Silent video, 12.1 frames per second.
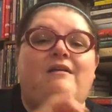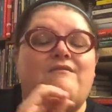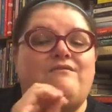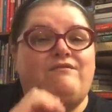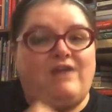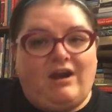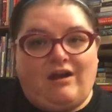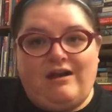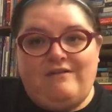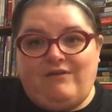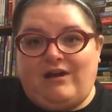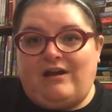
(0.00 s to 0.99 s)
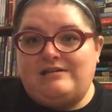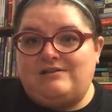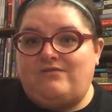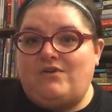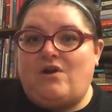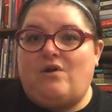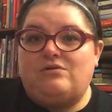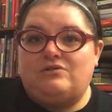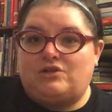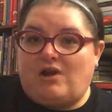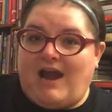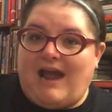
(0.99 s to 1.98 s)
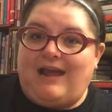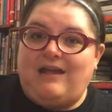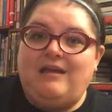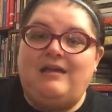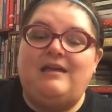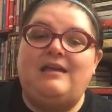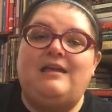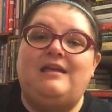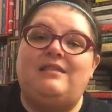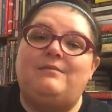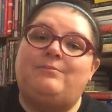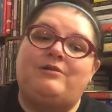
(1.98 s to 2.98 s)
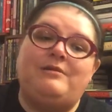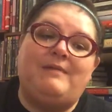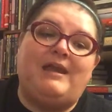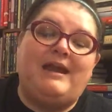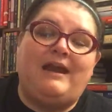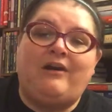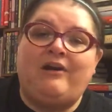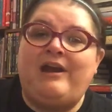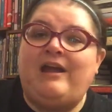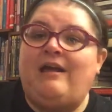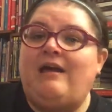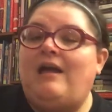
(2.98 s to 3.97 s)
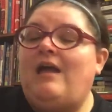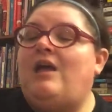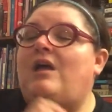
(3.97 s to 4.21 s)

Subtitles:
very, very difficult track in the pre-med area.